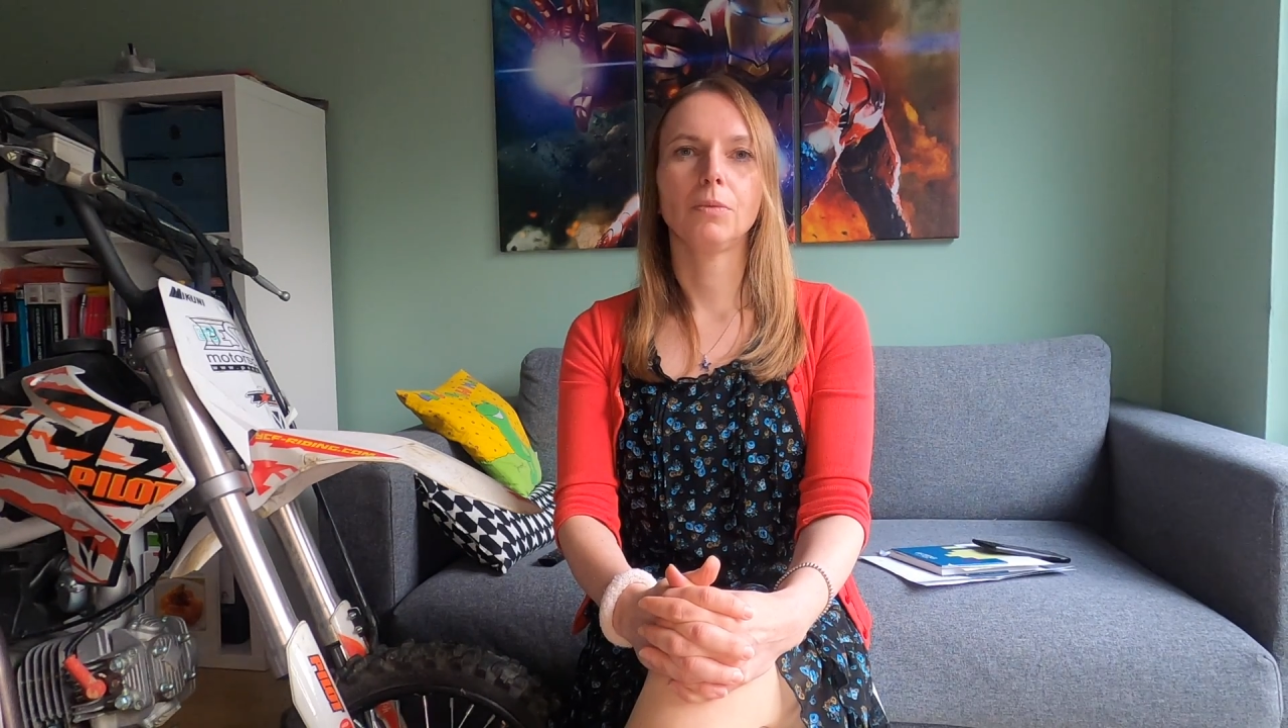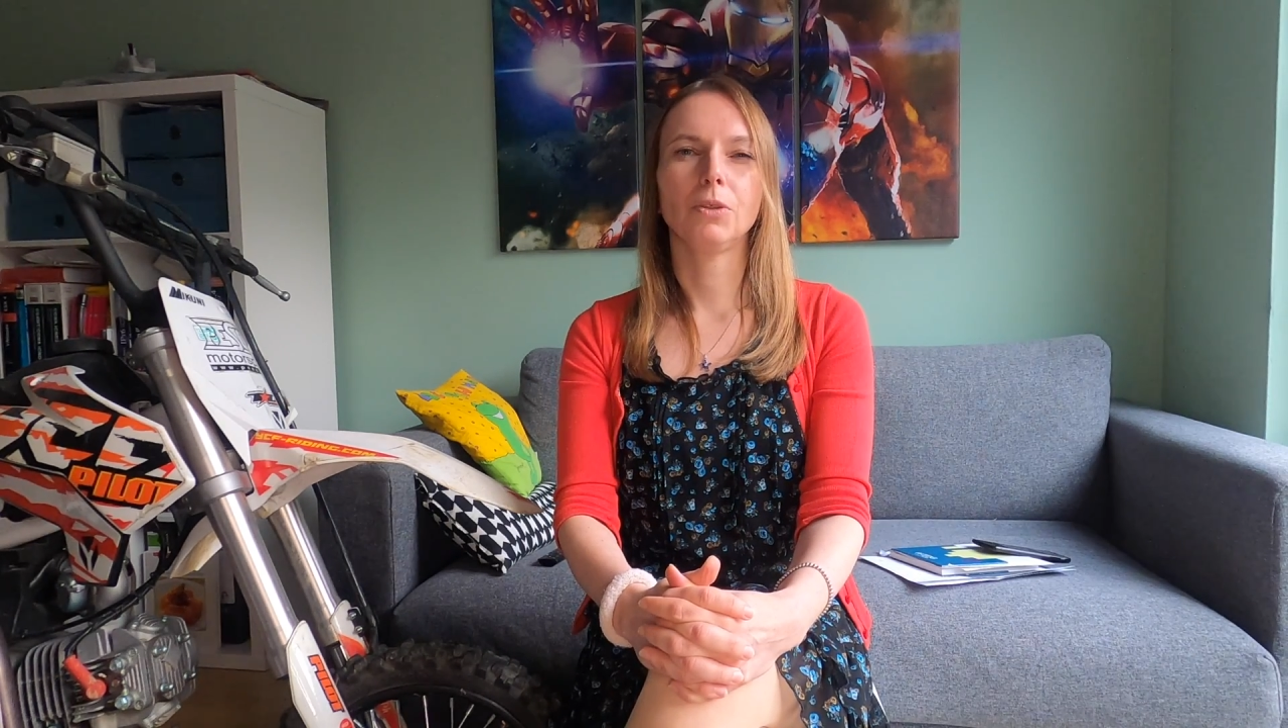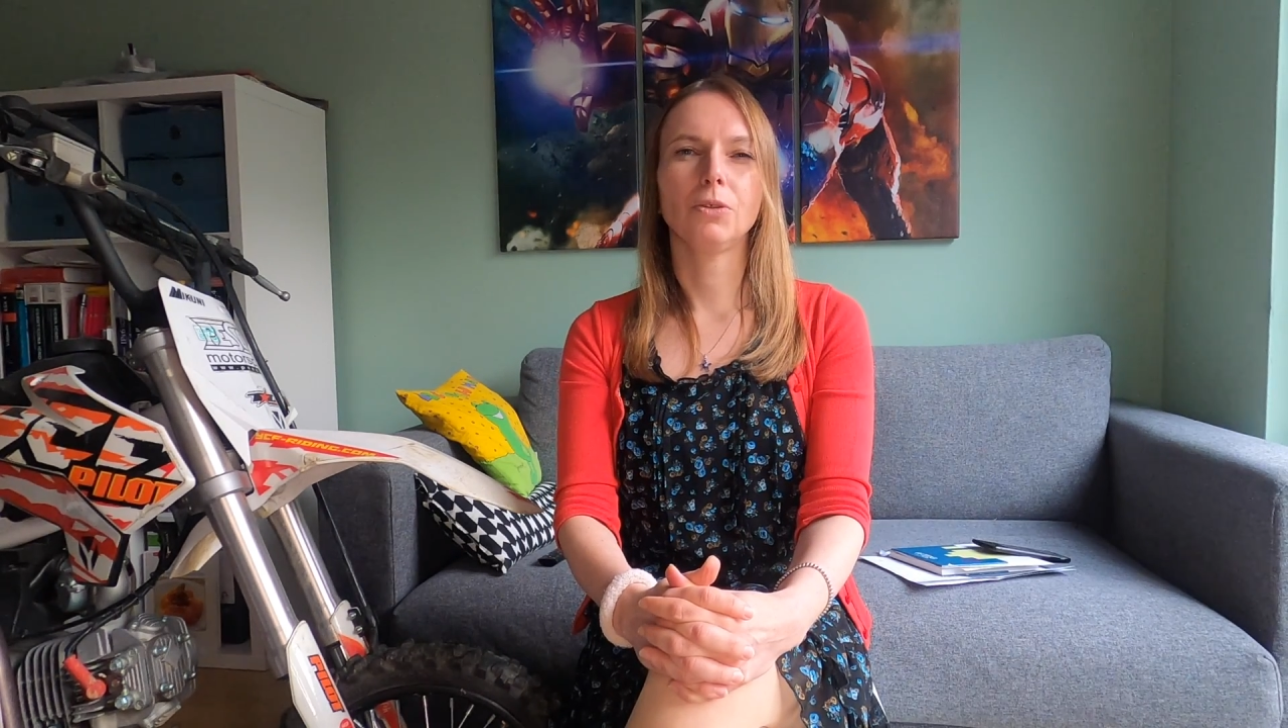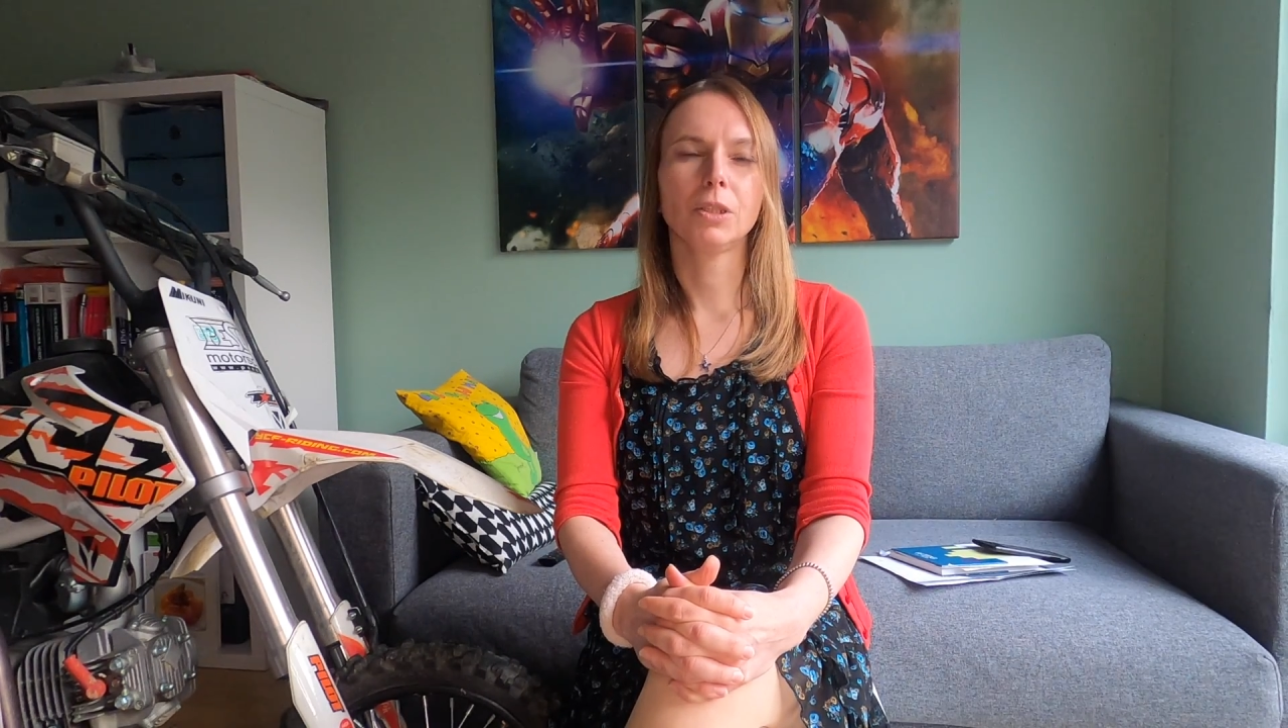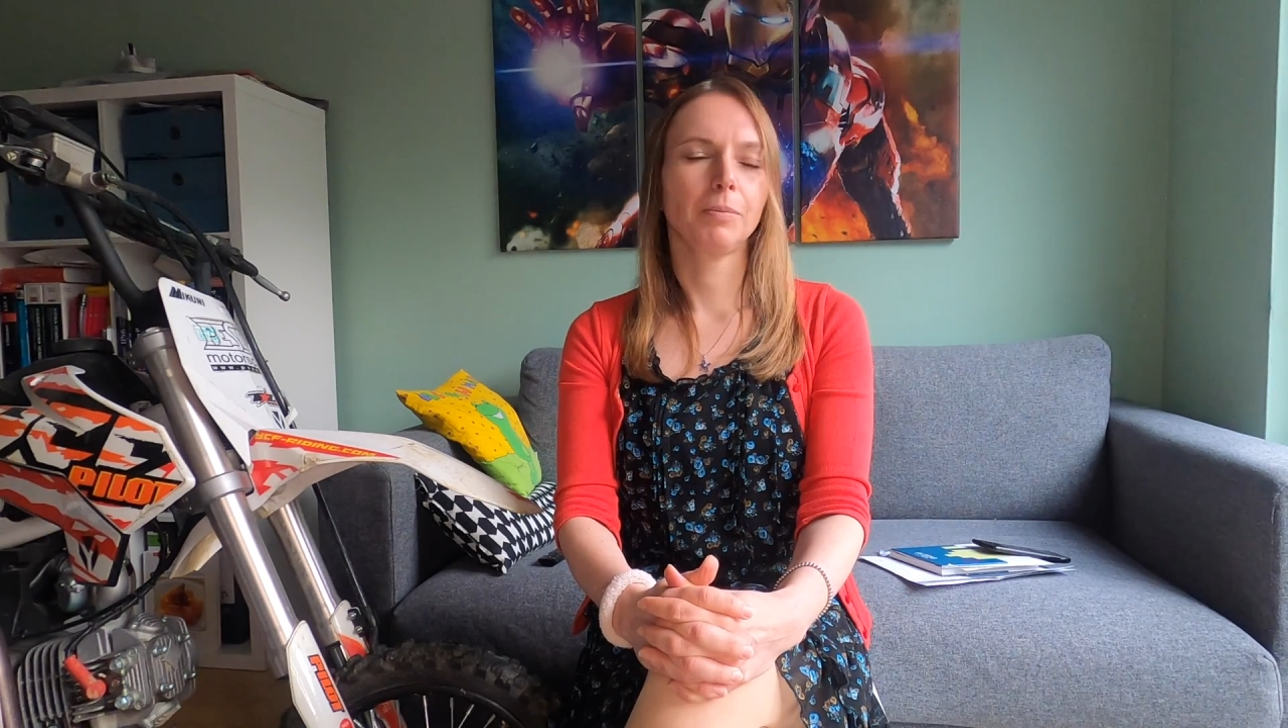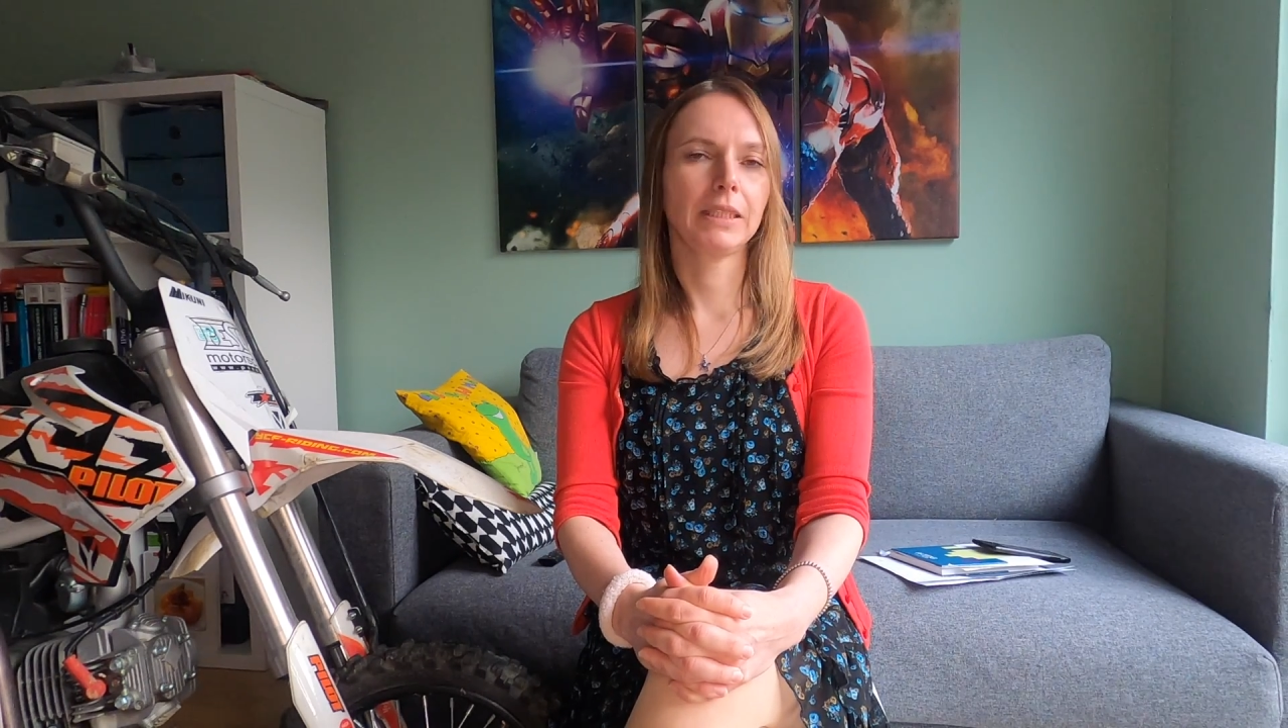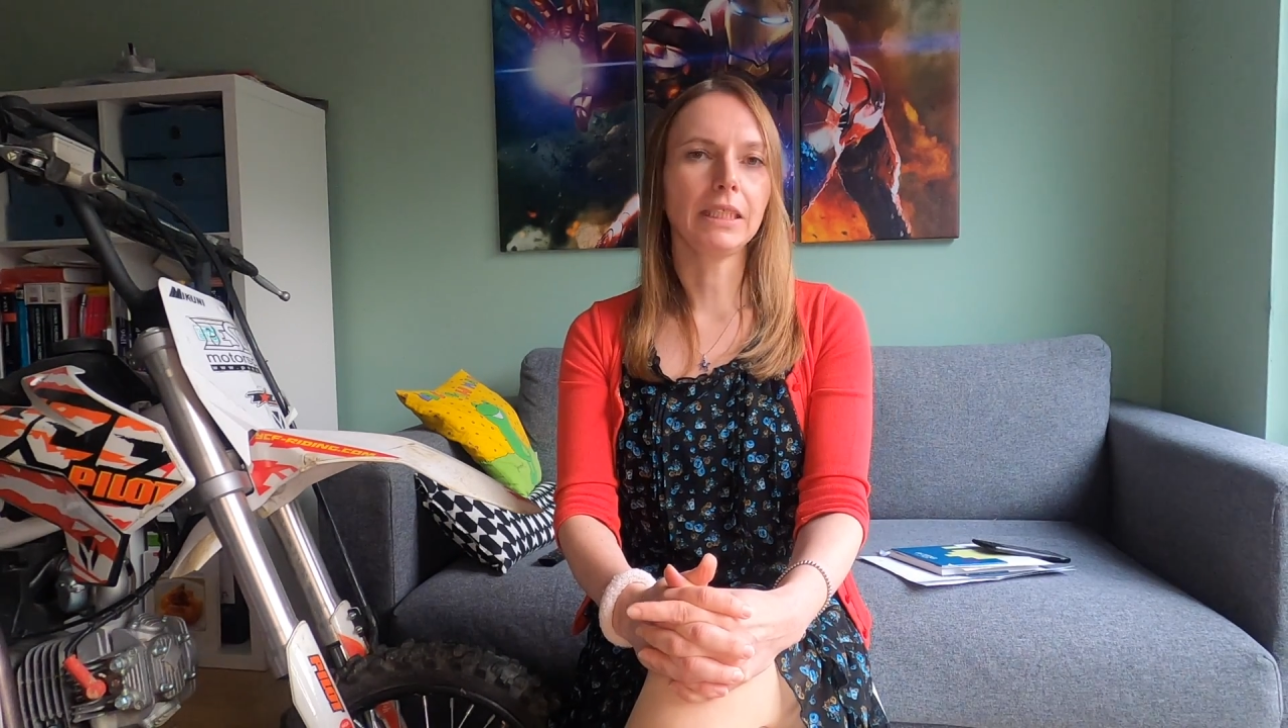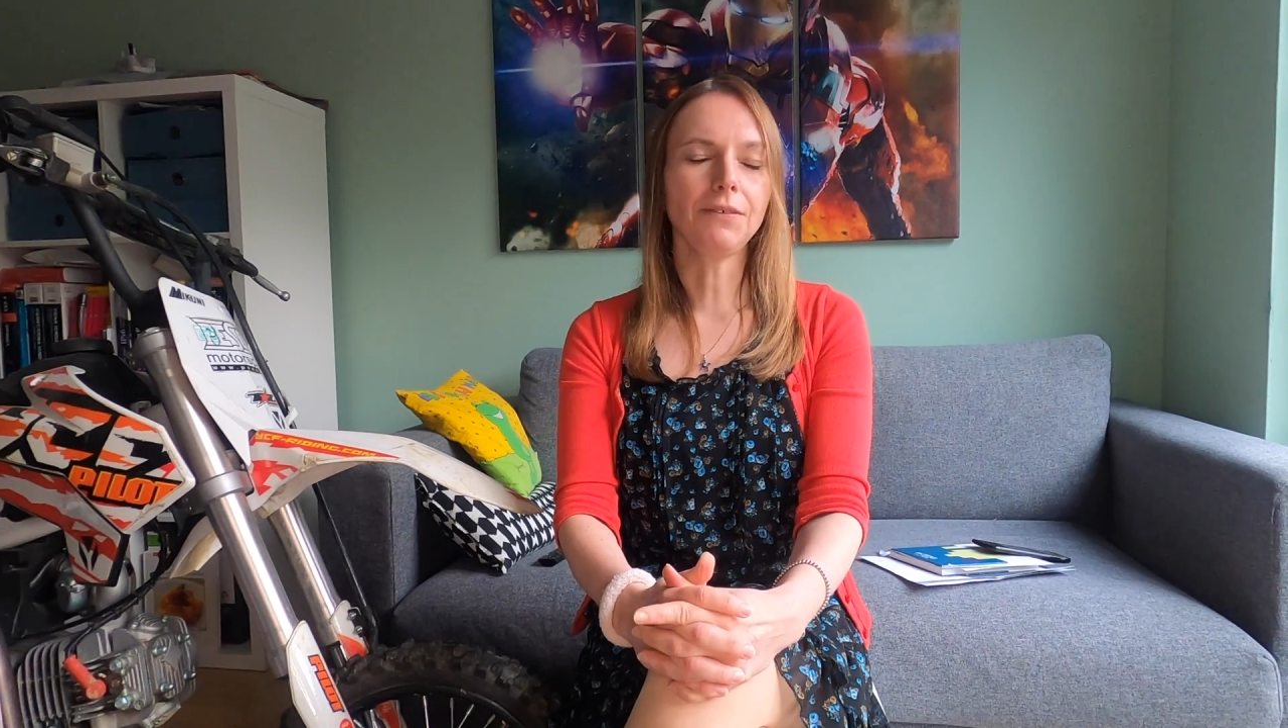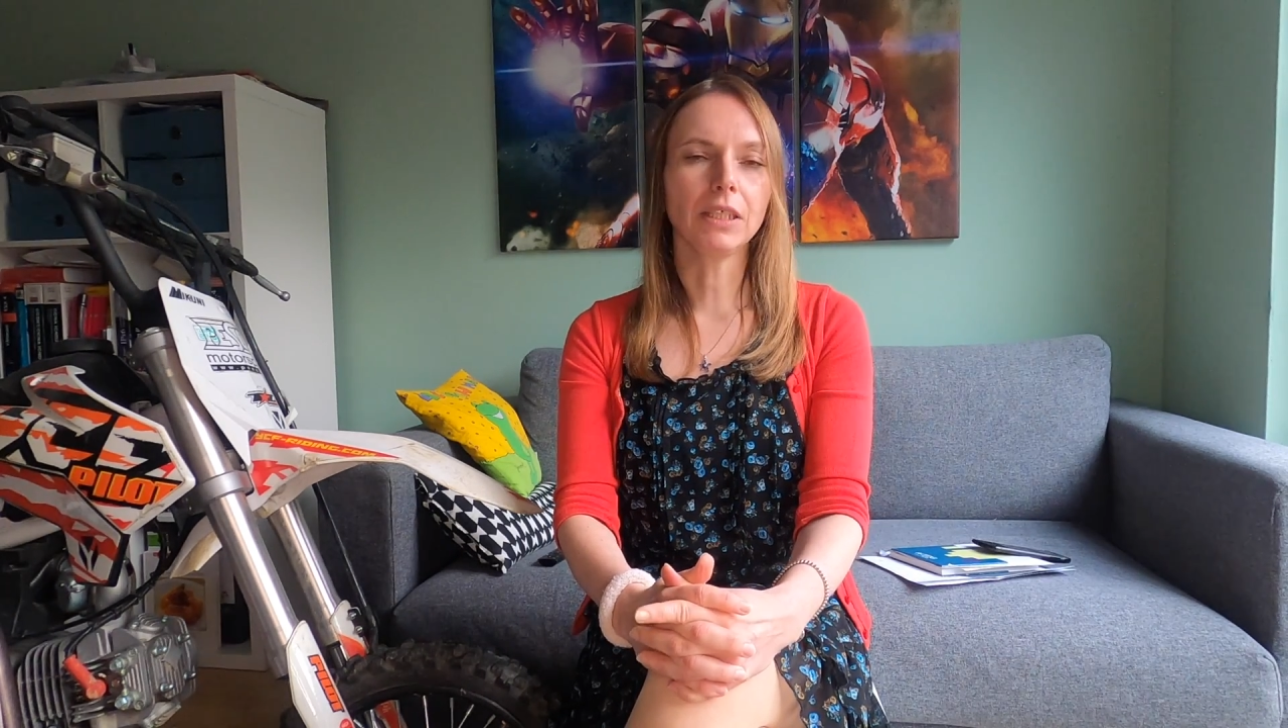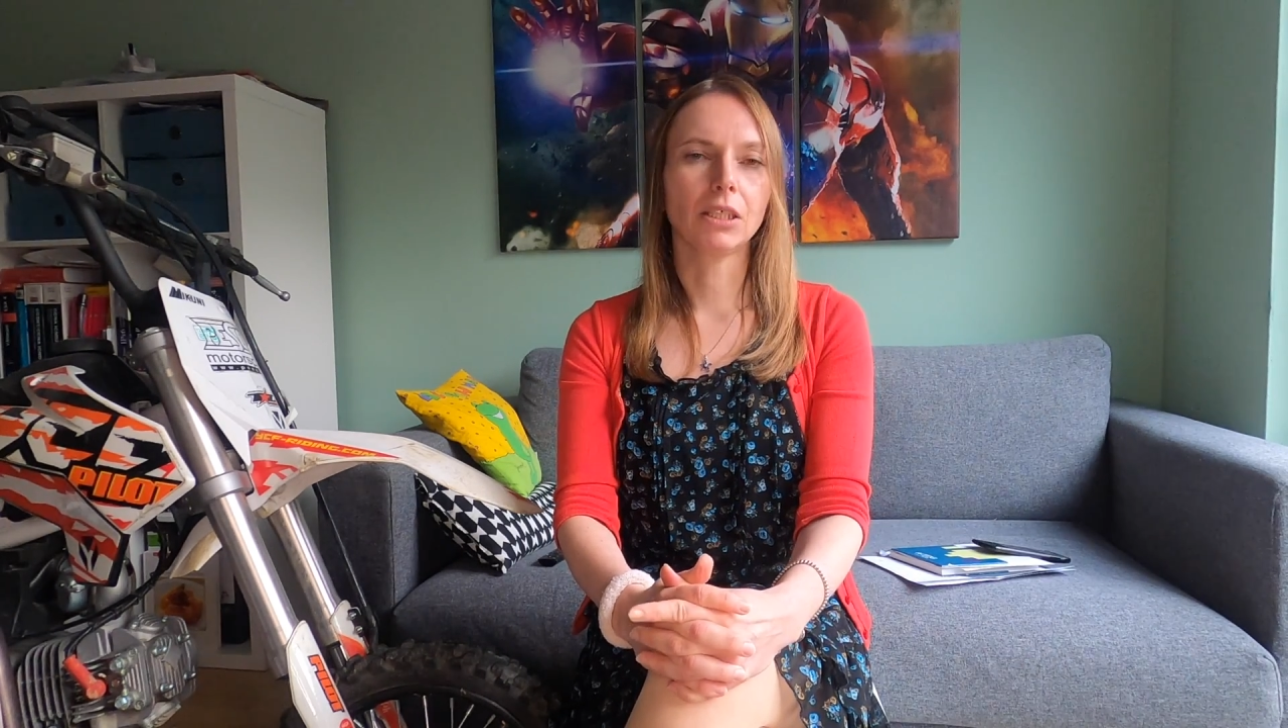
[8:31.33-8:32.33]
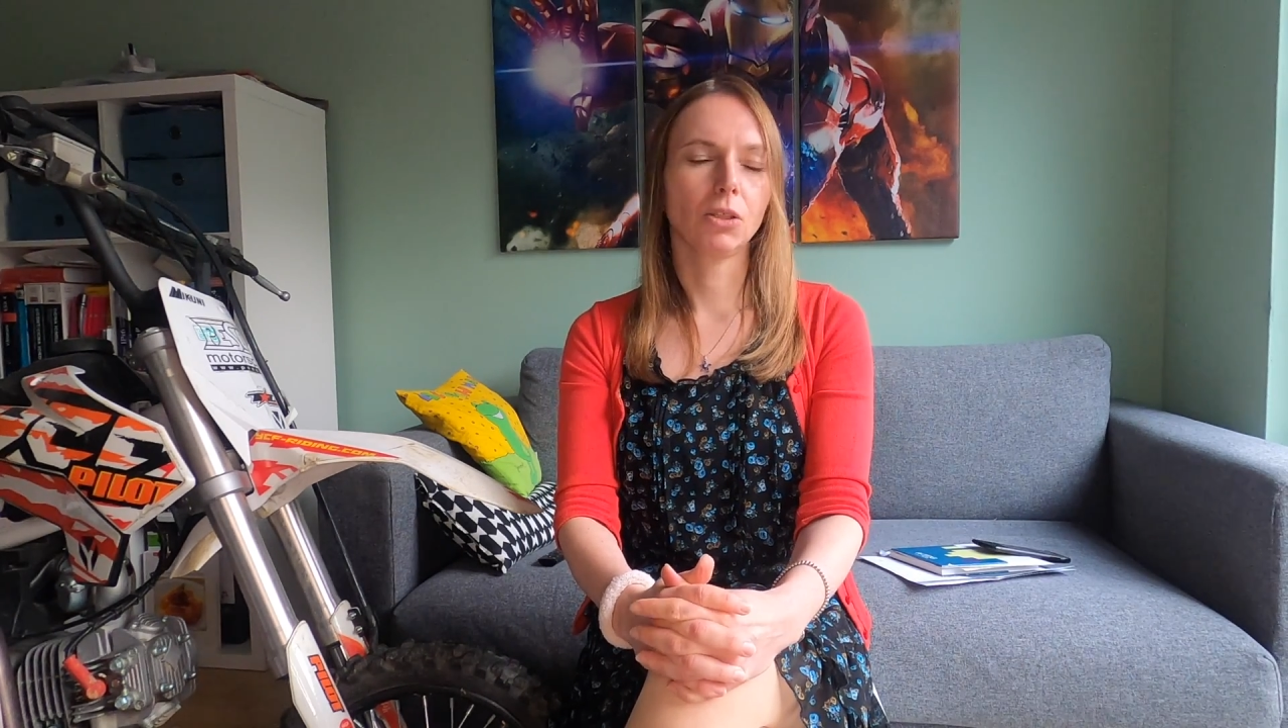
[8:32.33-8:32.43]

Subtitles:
your specific